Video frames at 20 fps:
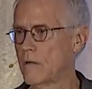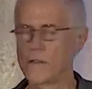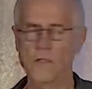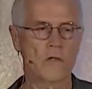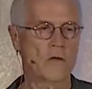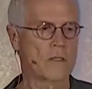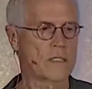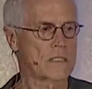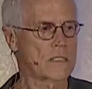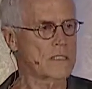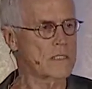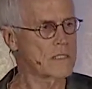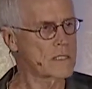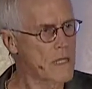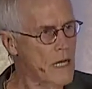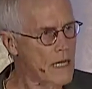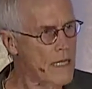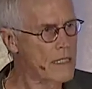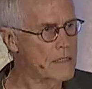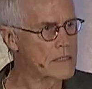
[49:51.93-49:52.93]
So the
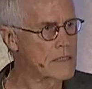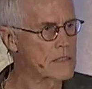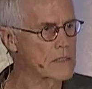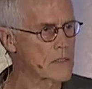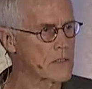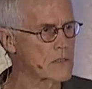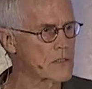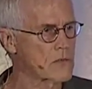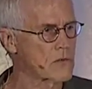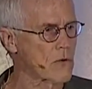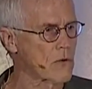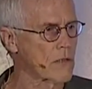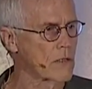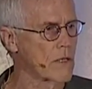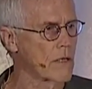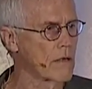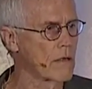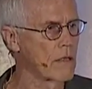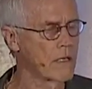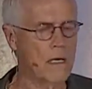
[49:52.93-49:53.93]
science is
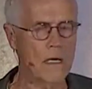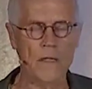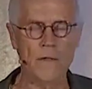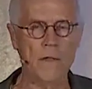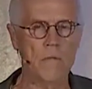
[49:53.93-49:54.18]
extraordinary.